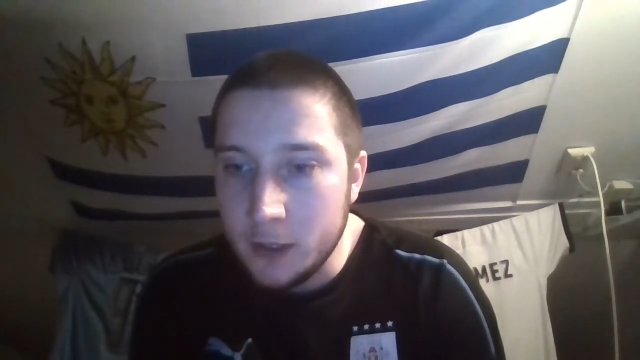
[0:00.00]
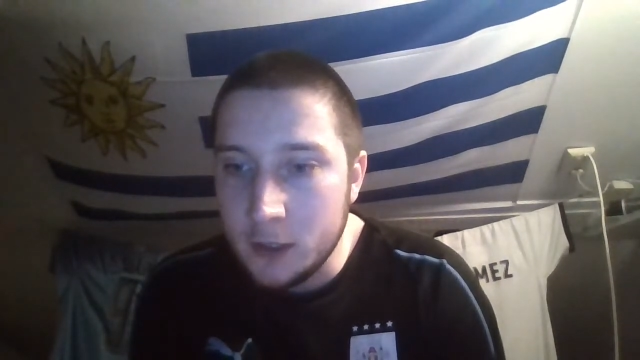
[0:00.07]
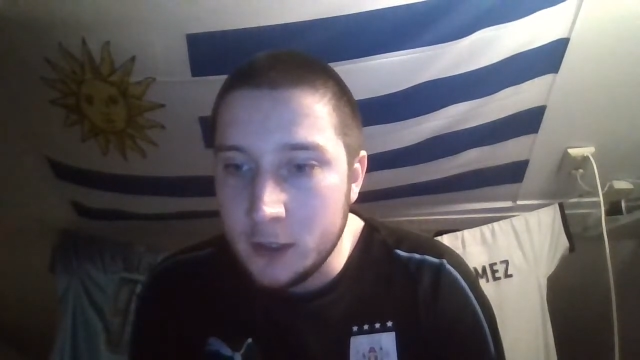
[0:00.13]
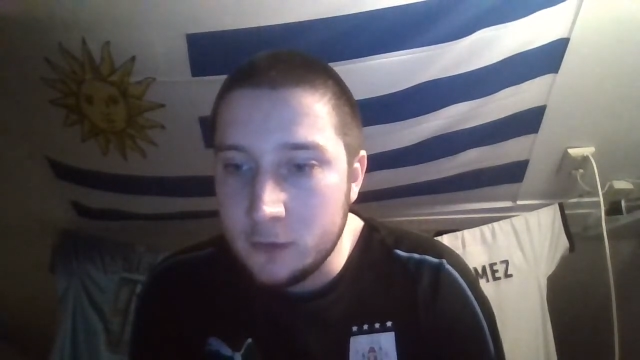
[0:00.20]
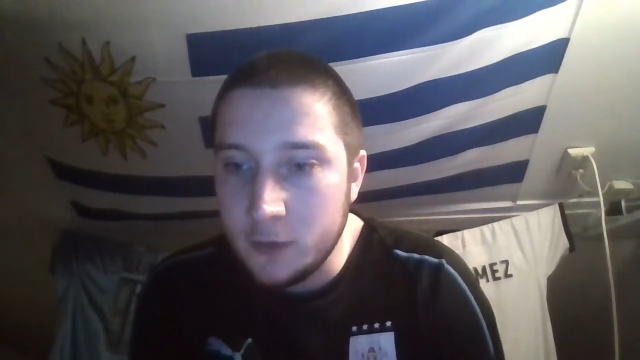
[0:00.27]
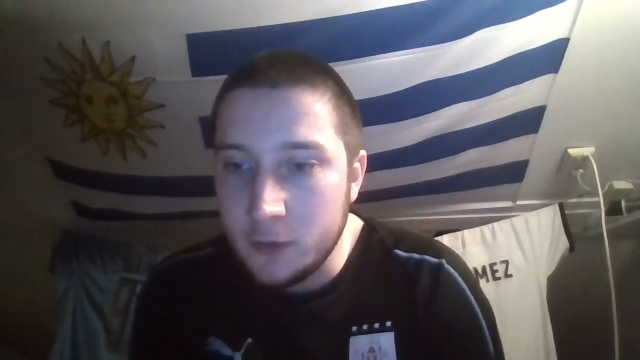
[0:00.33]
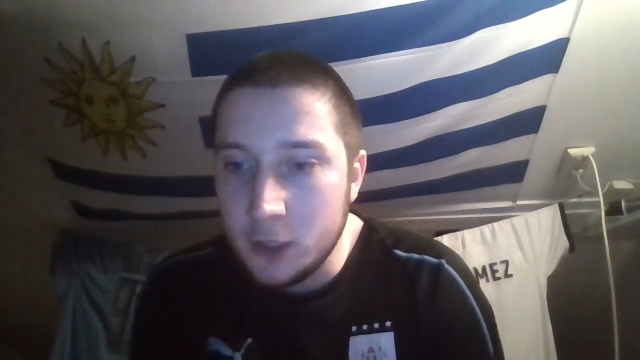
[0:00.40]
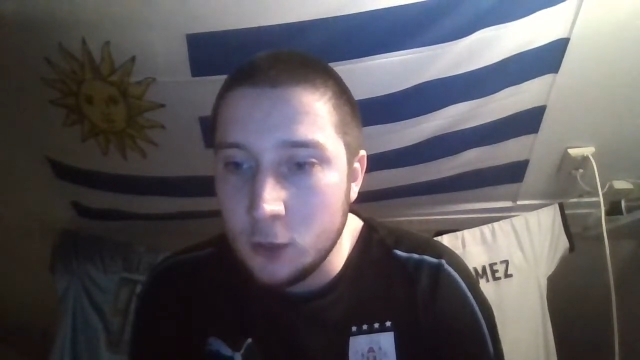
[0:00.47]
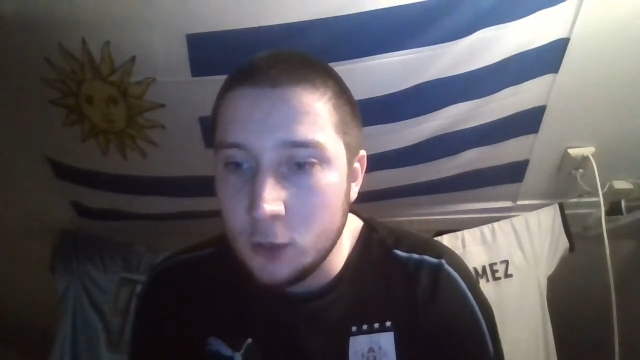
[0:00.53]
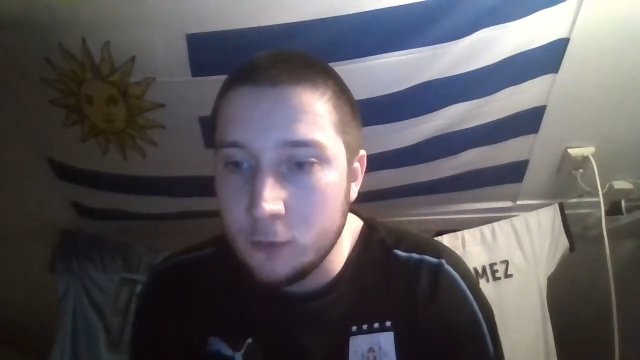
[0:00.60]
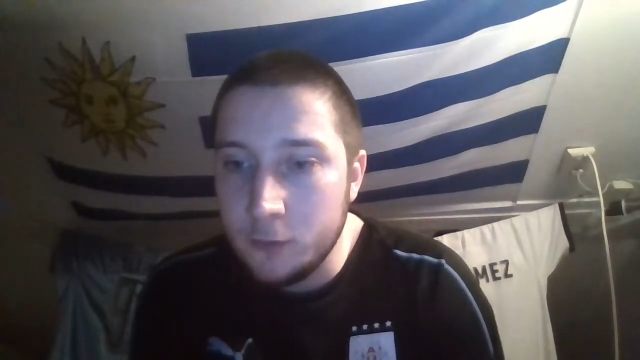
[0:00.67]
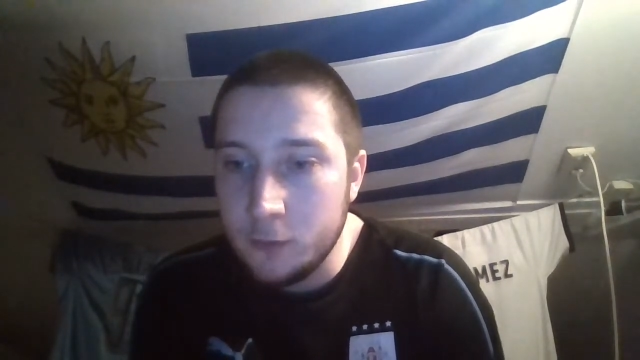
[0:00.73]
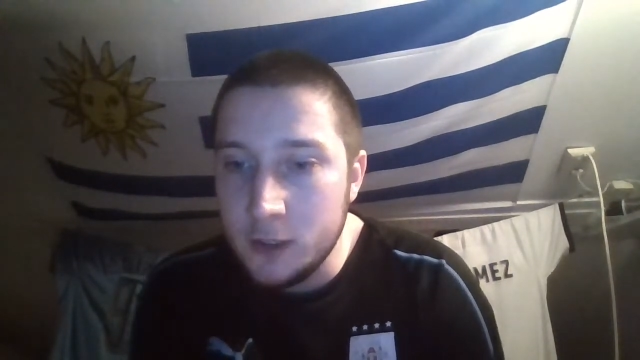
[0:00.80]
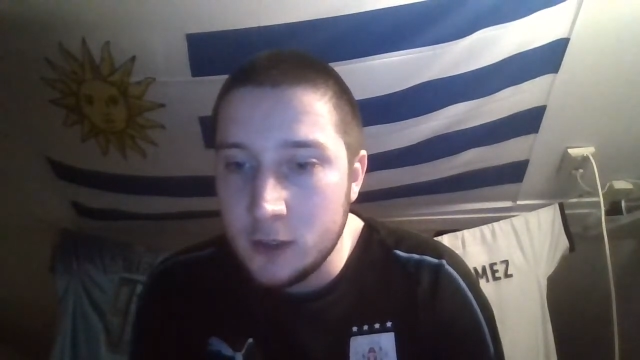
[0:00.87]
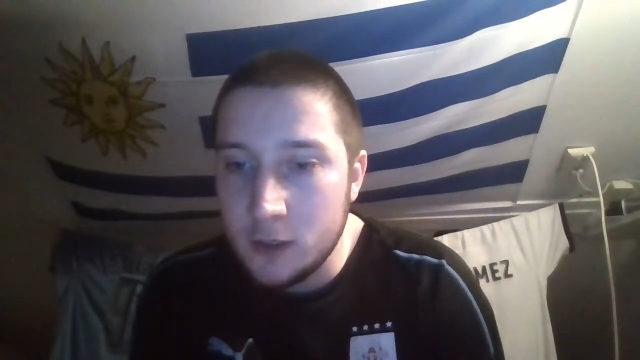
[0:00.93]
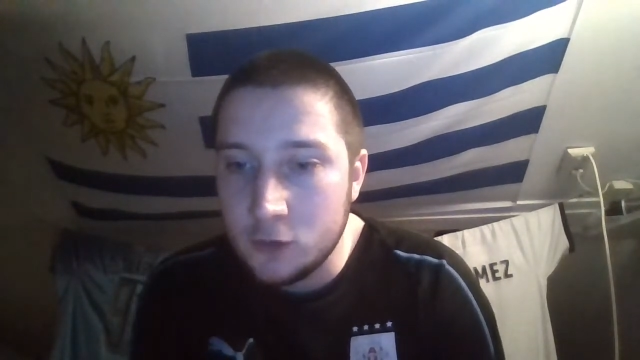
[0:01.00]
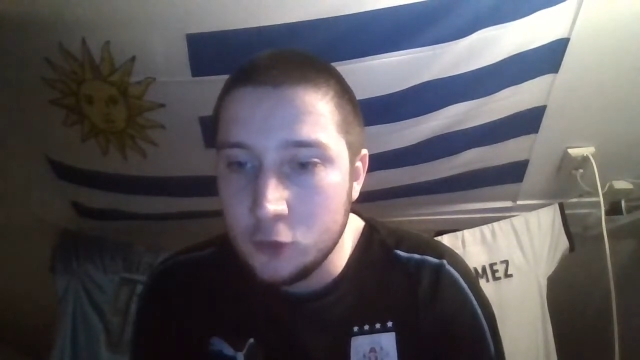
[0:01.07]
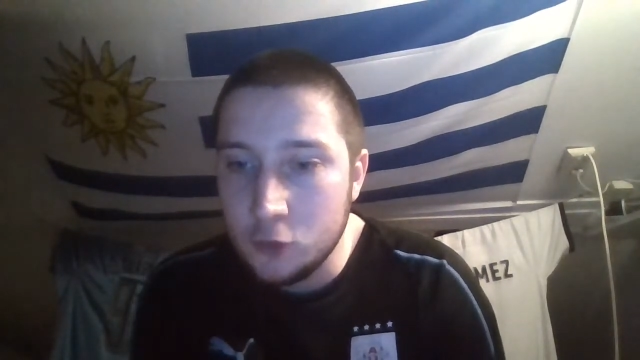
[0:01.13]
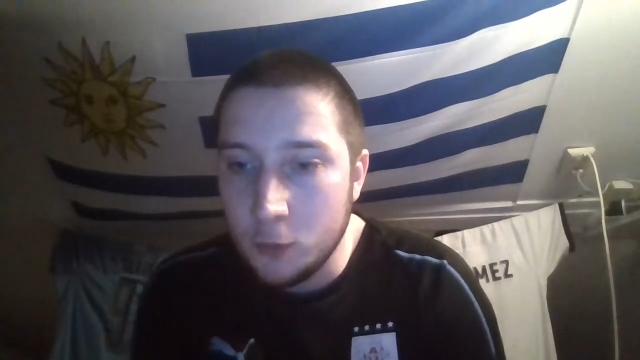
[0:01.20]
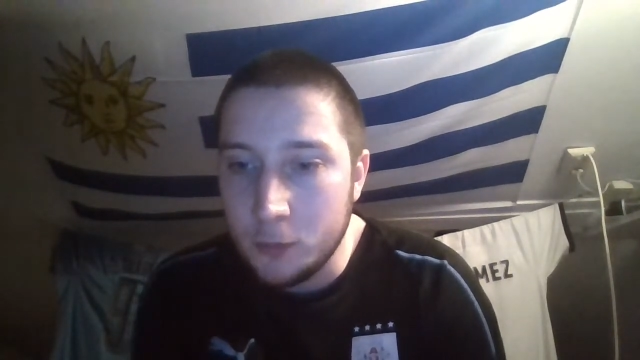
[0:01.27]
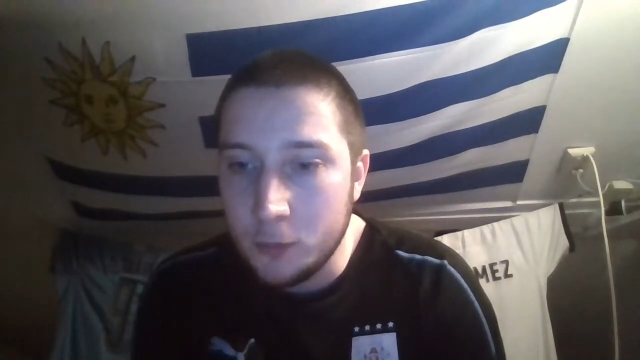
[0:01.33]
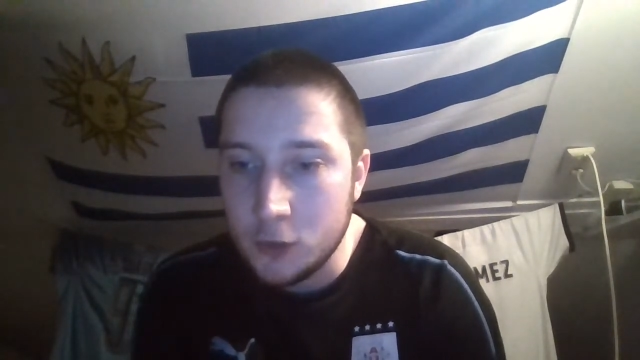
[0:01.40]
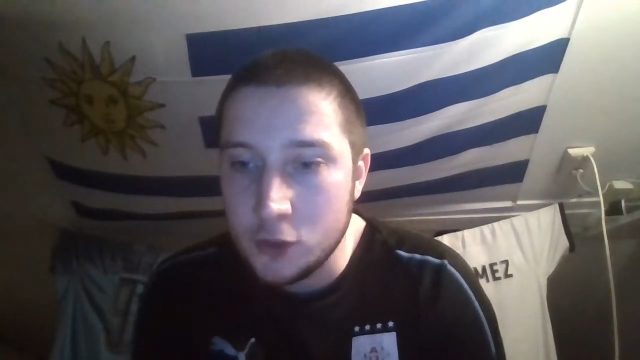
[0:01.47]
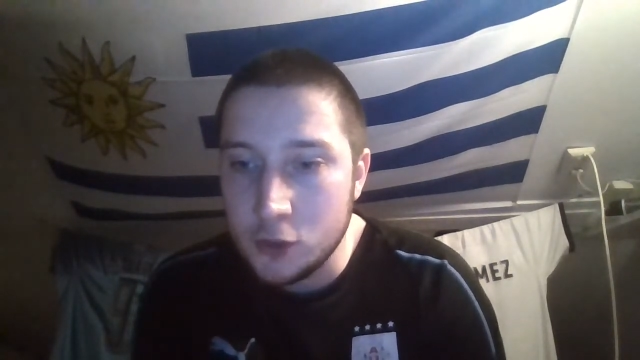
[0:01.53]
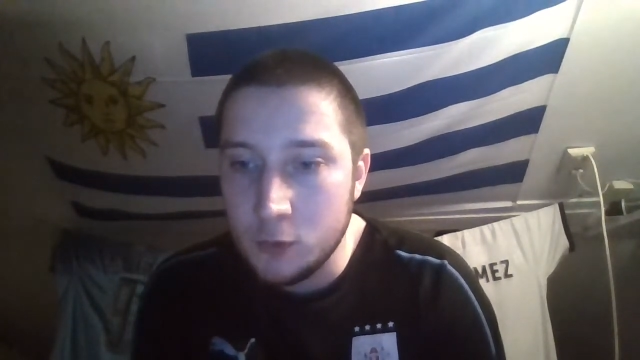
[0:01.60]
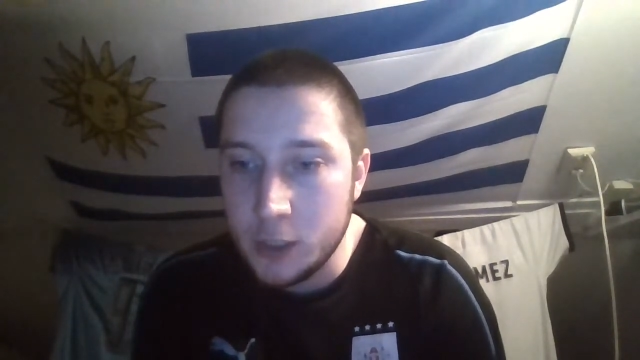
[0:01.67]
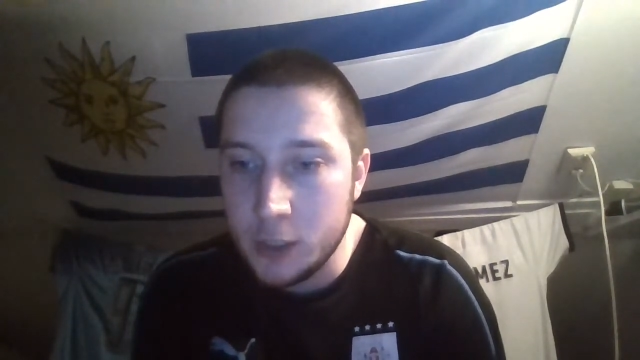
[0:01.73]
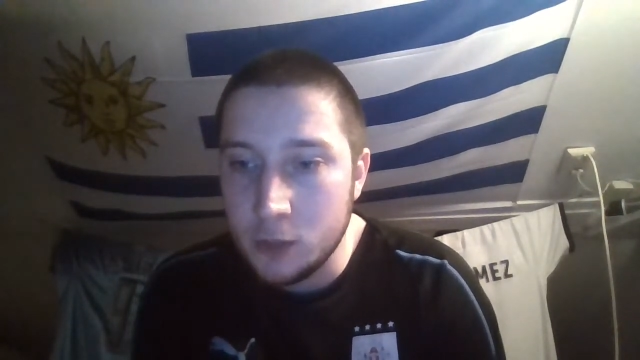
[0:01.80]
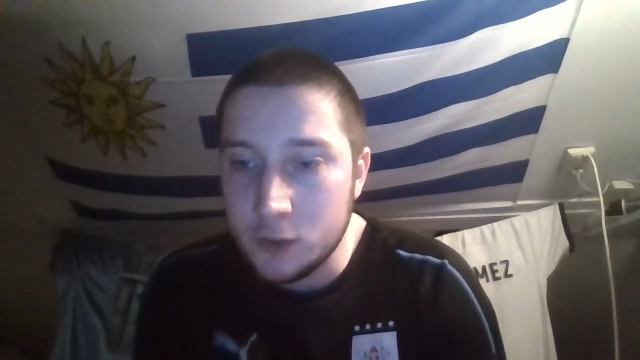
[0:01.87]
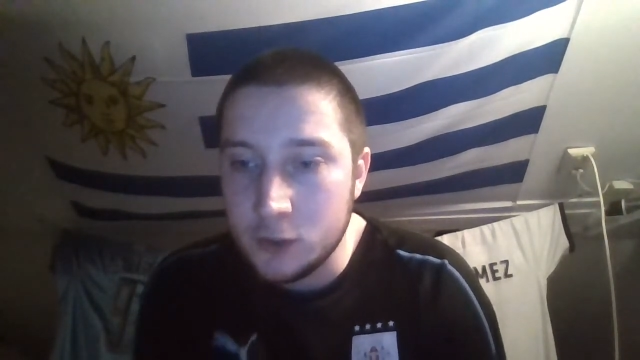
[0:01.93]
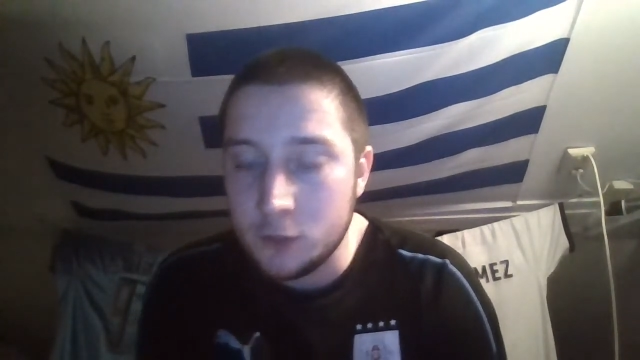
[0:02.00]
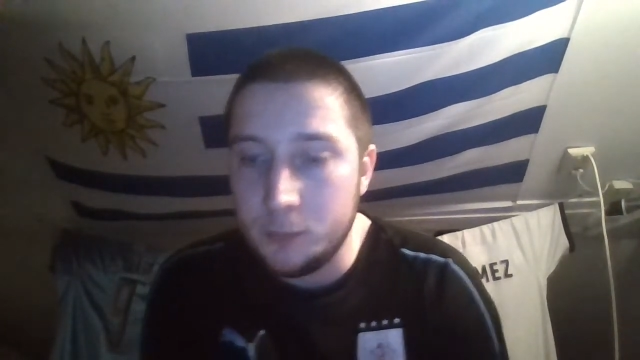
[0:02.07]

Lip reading: and it's Federico Vina's job because no one else